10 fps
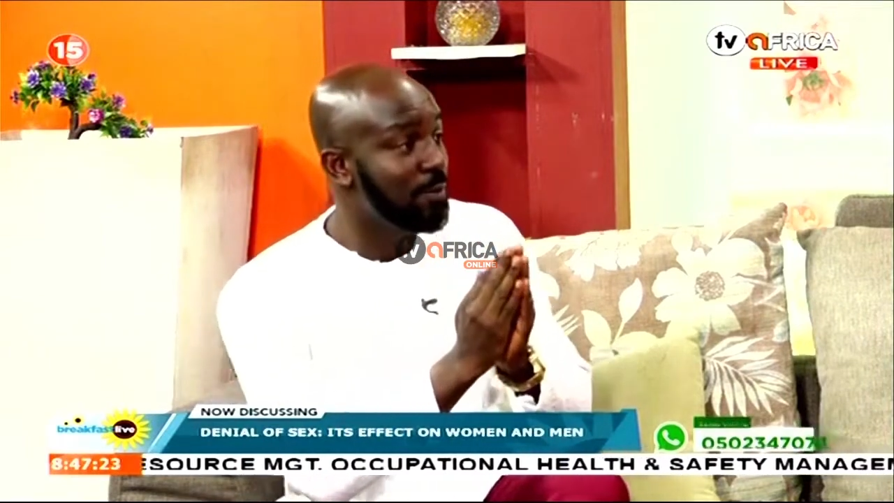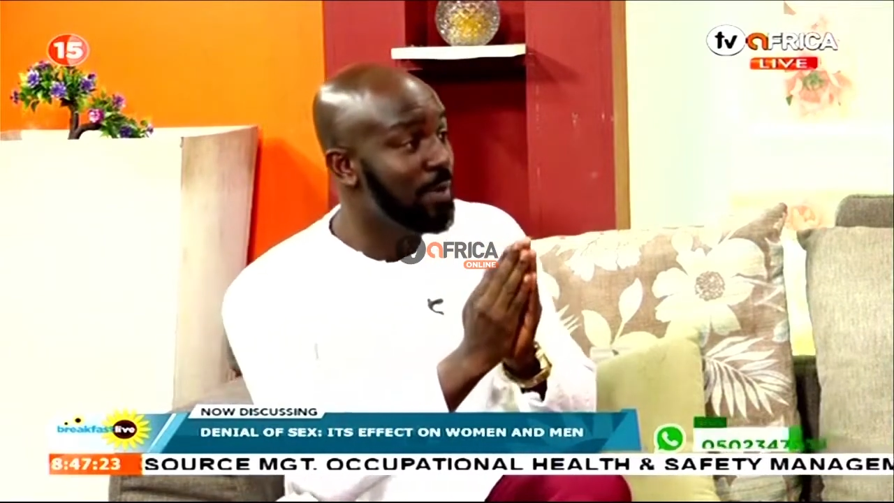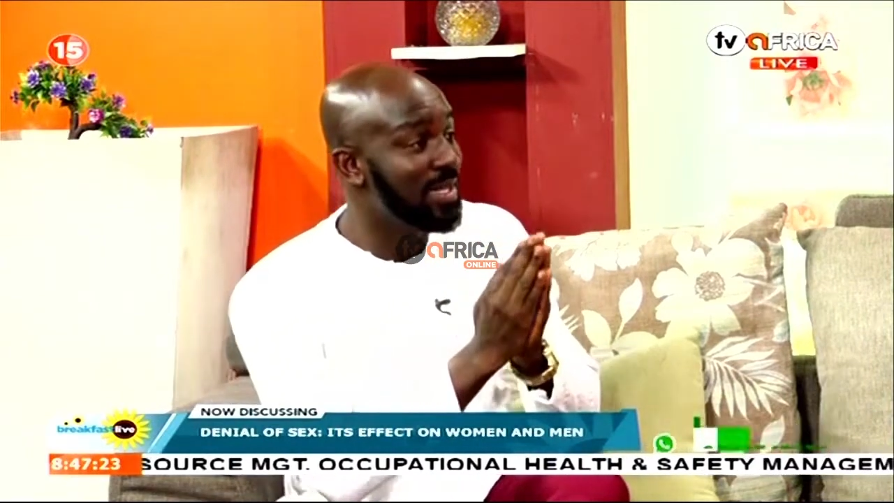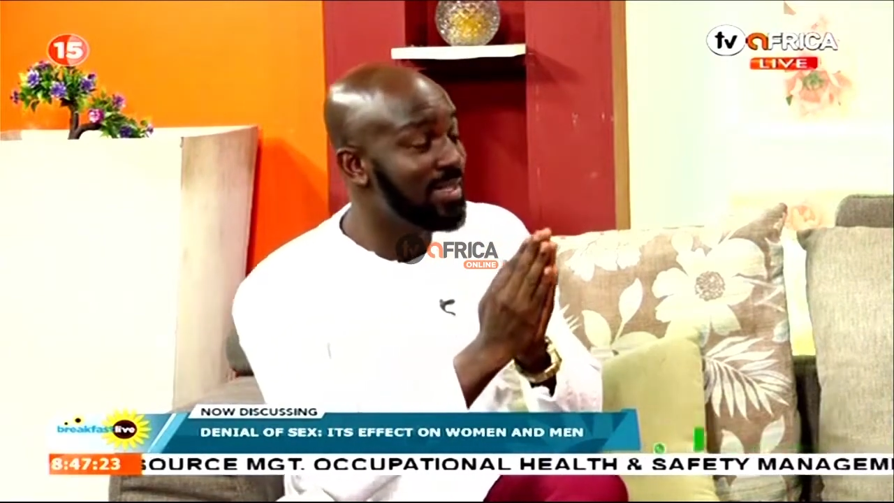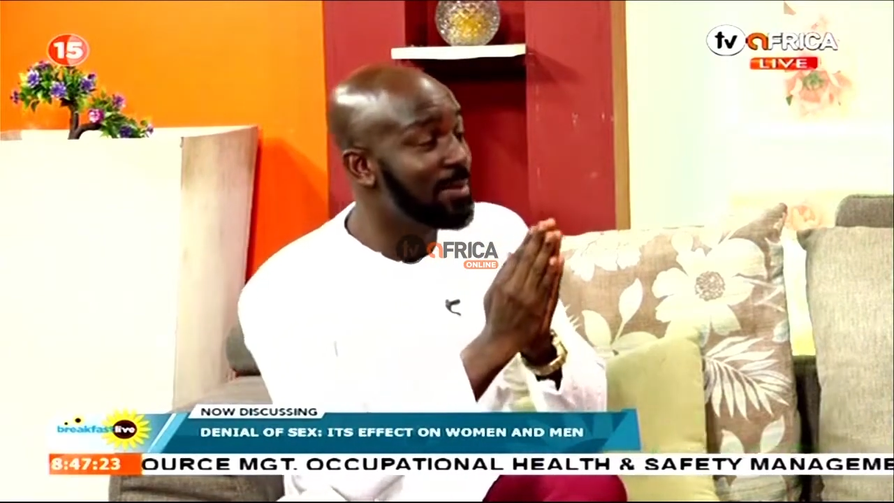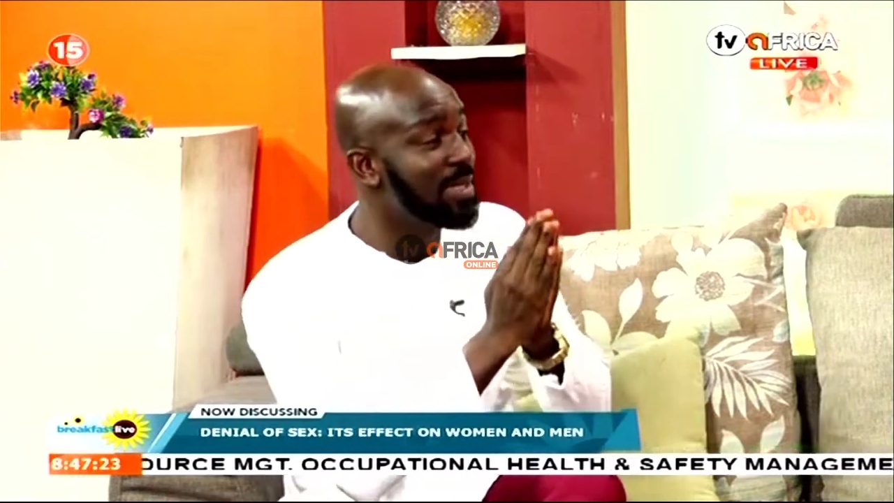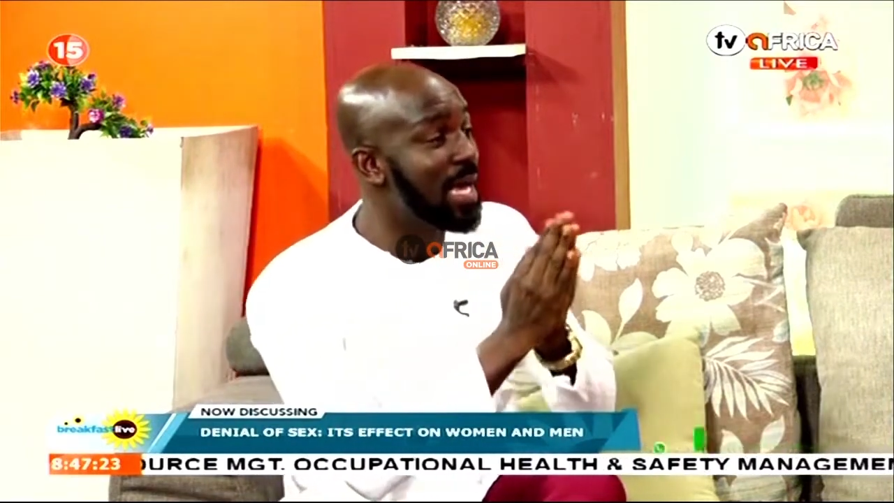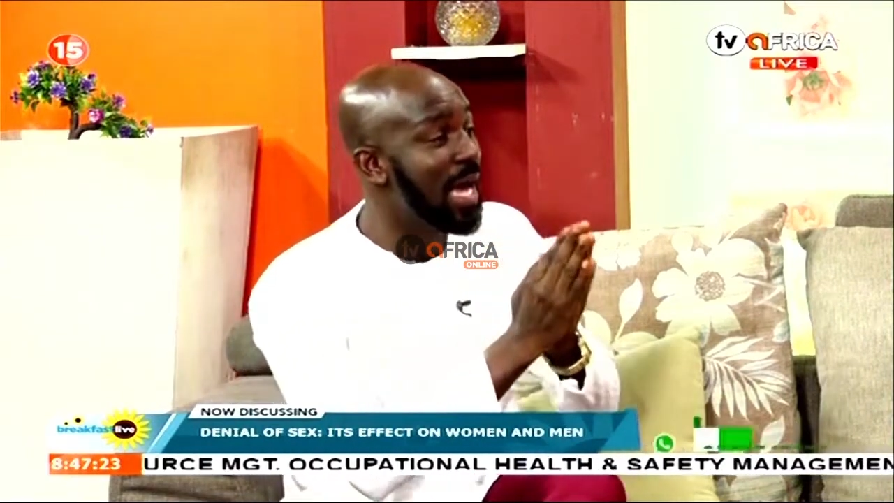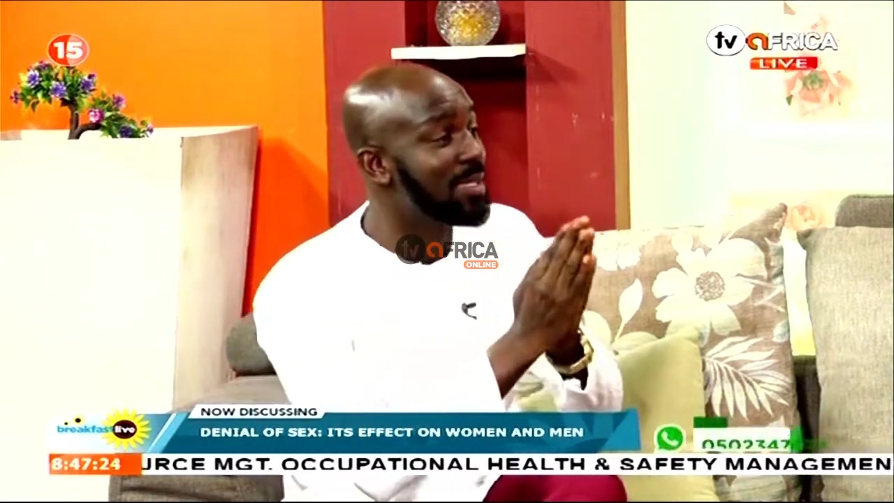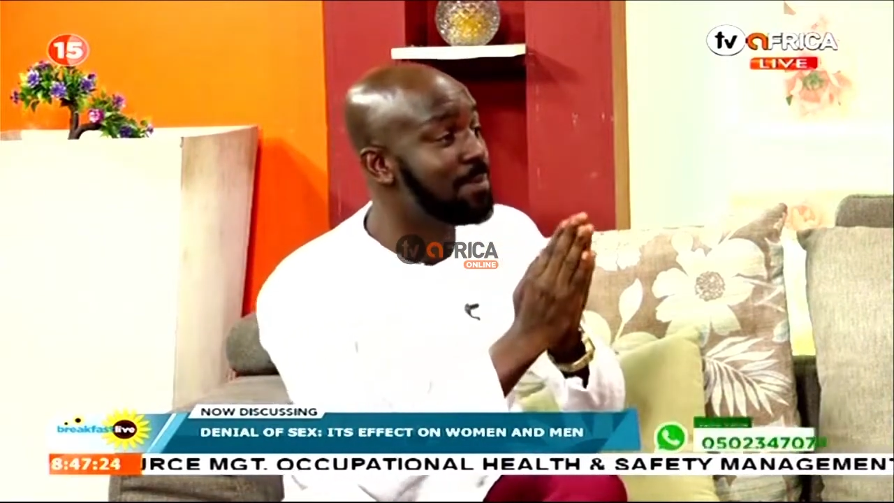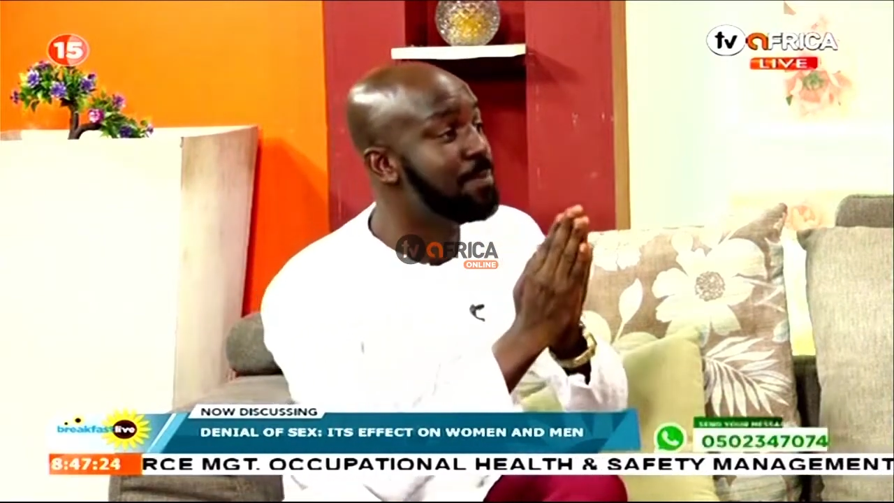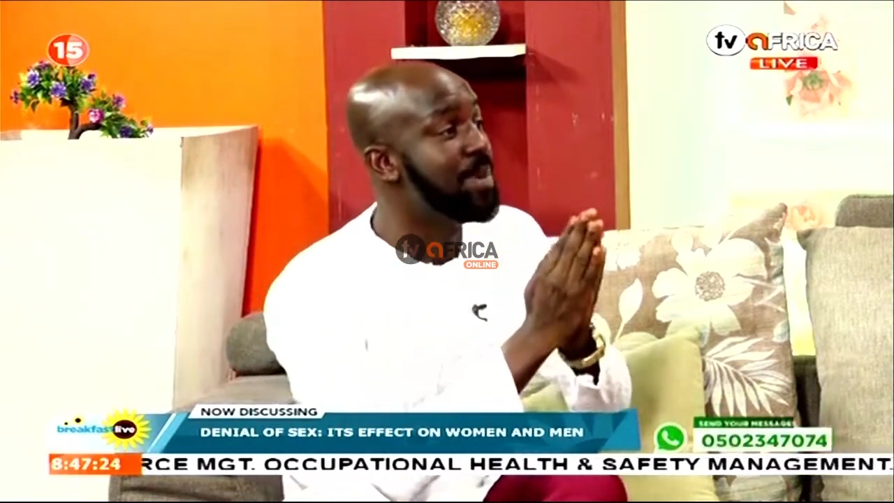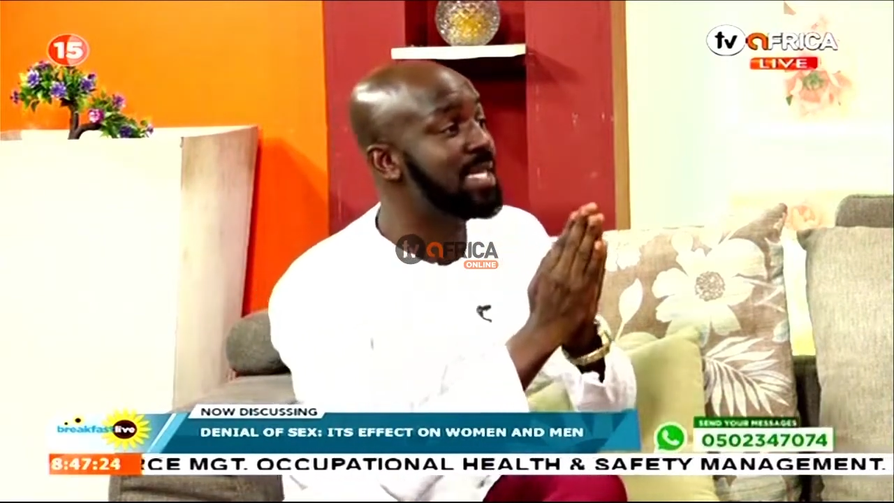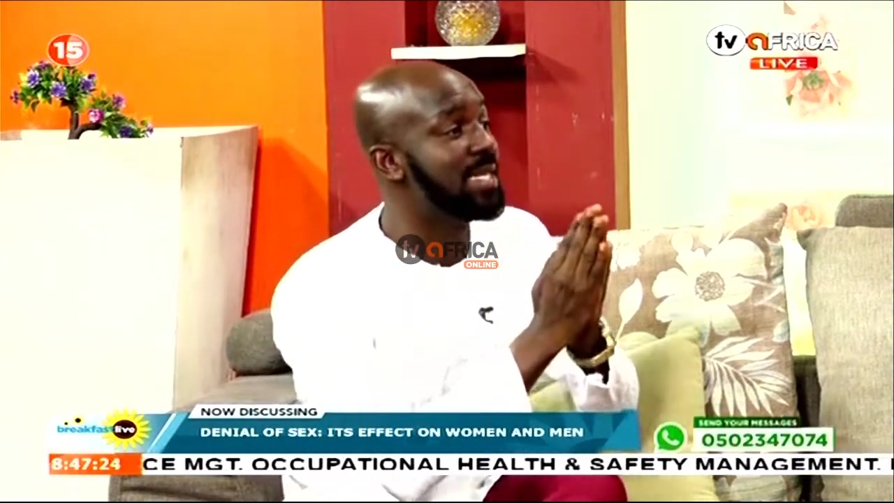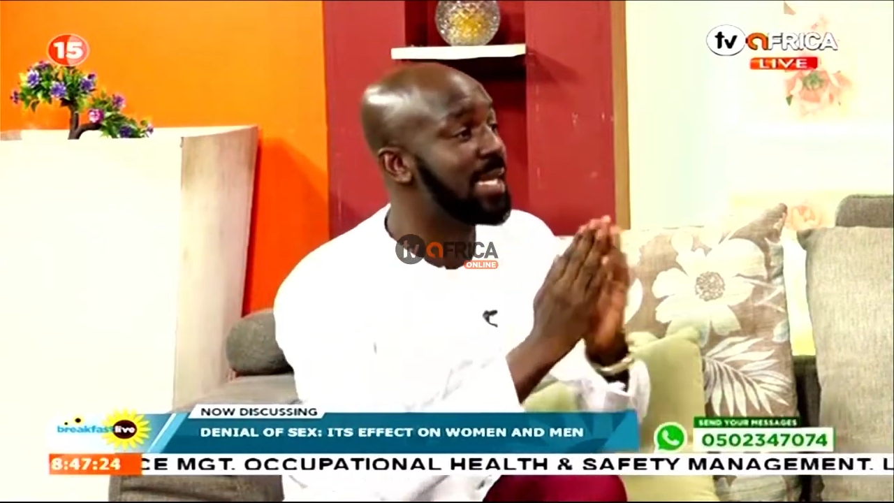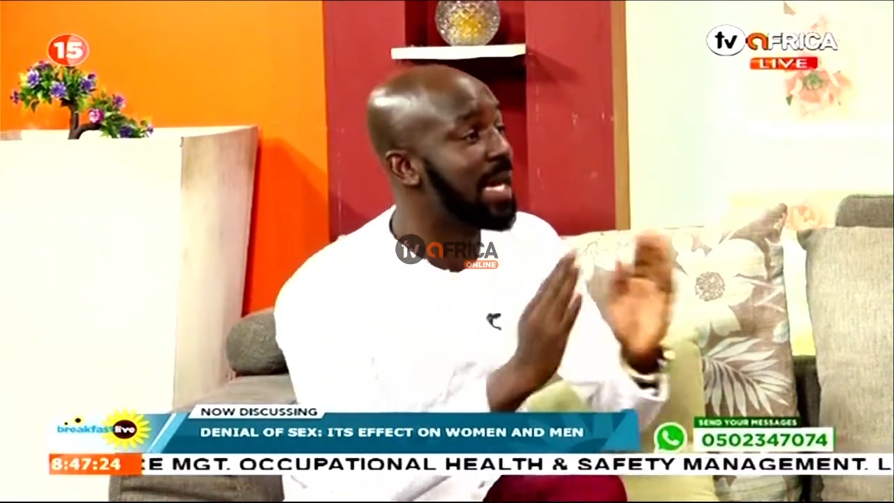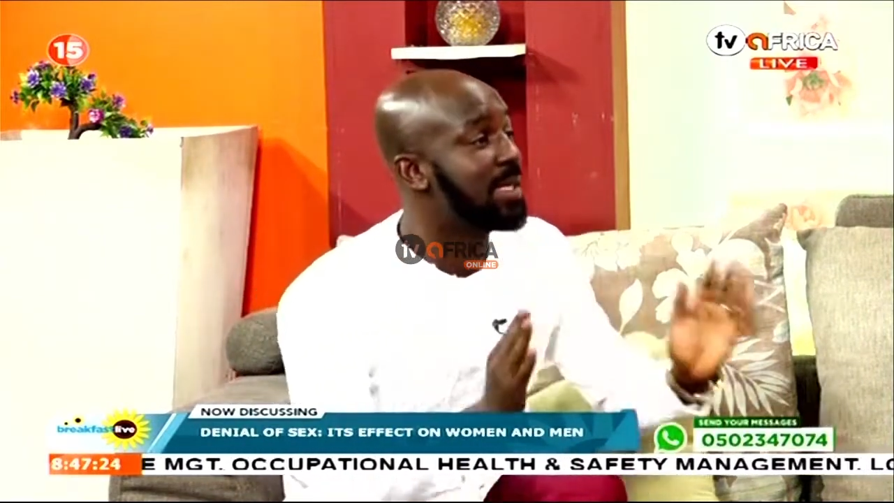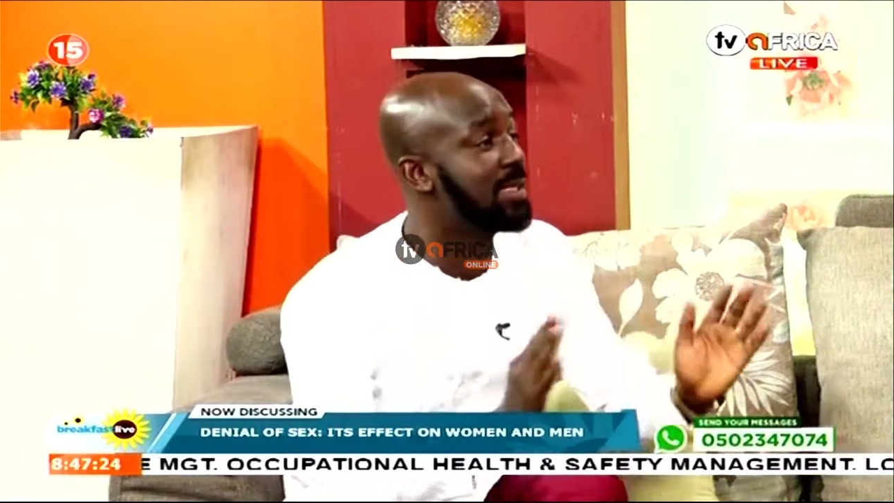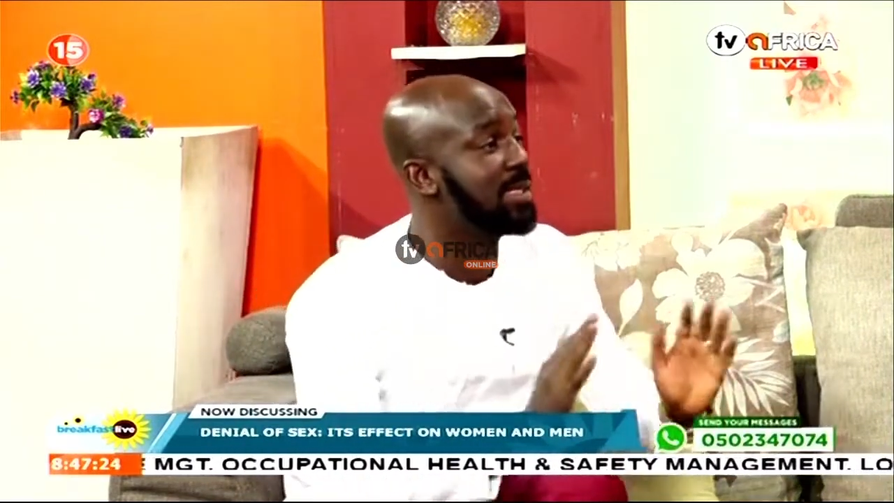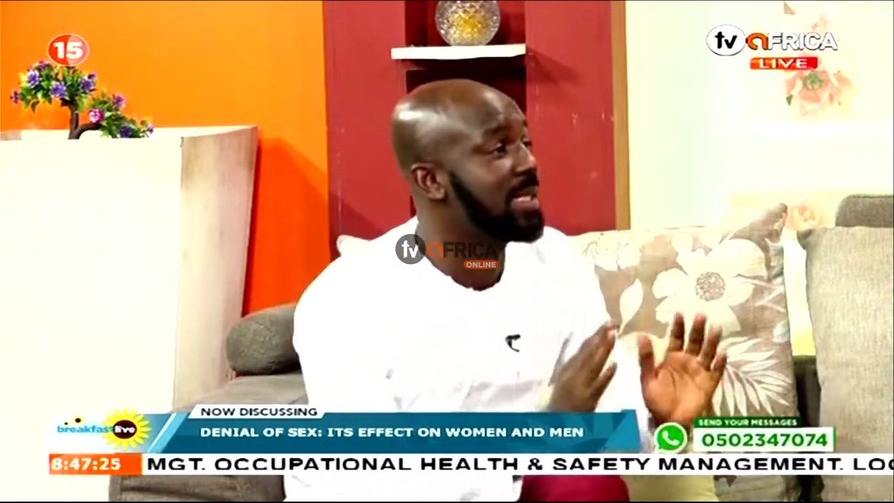something as basic as
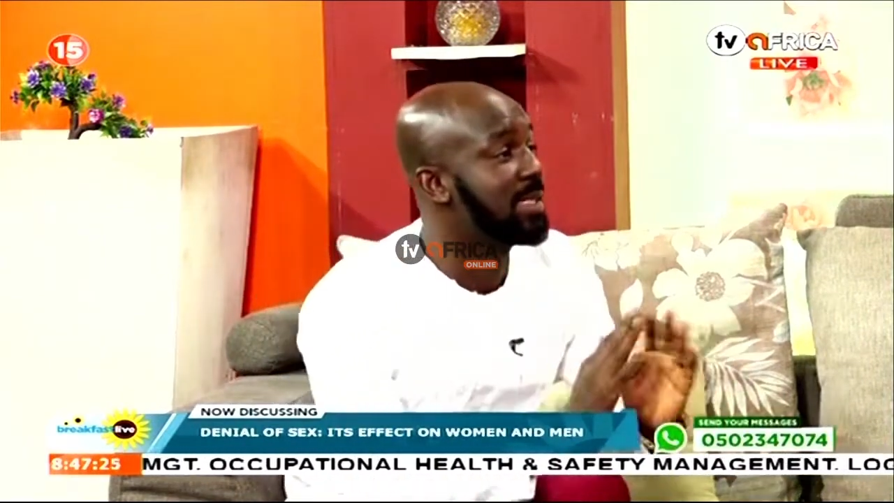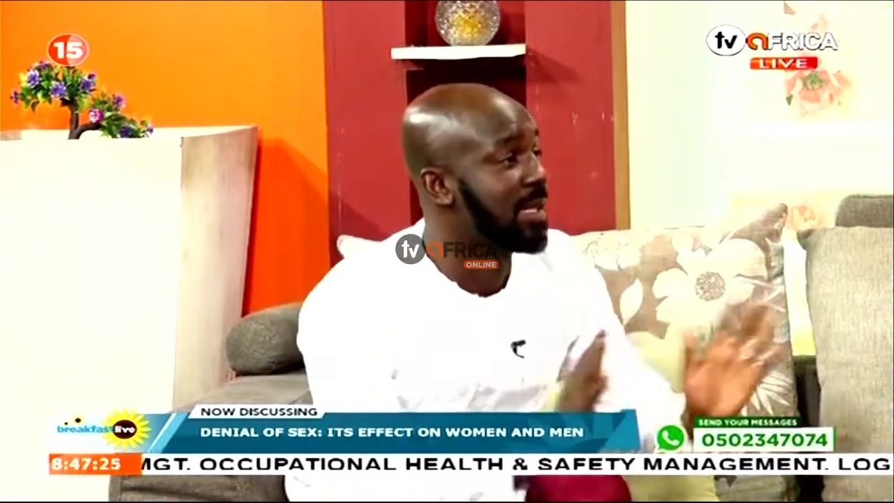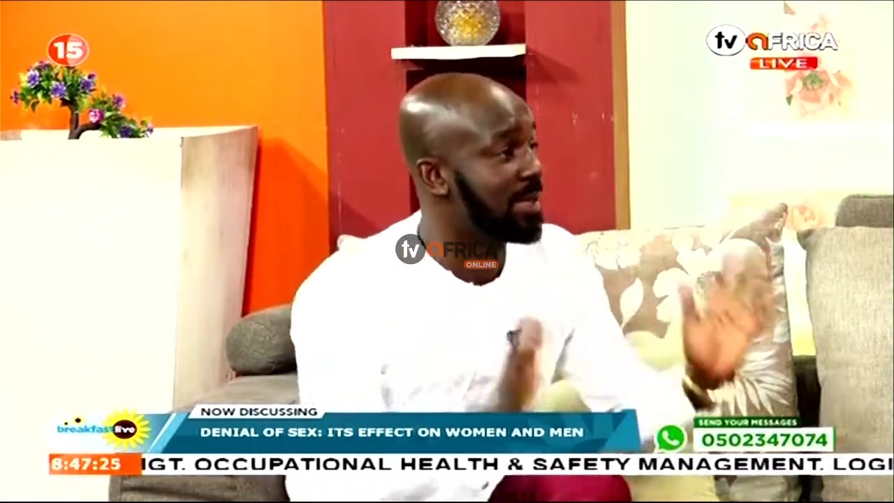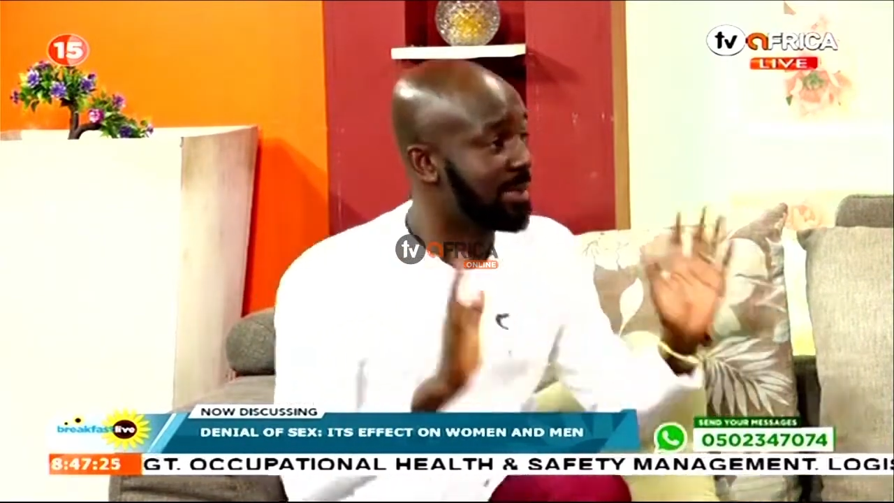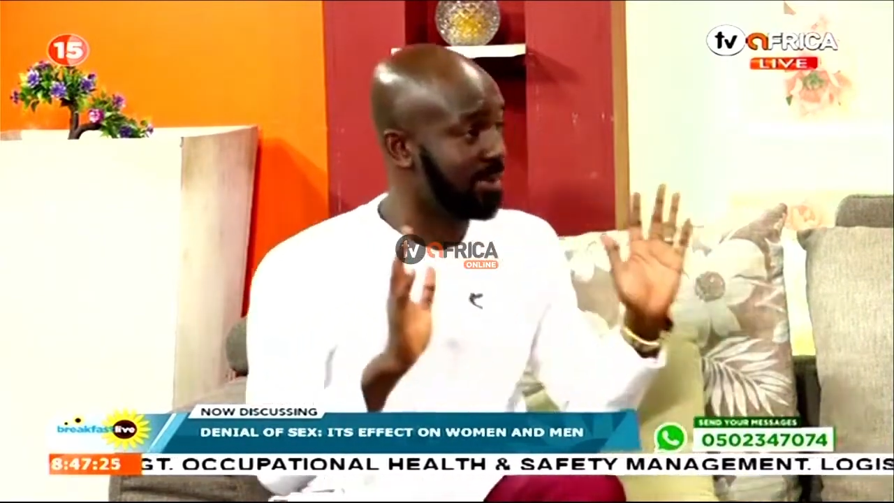just sex.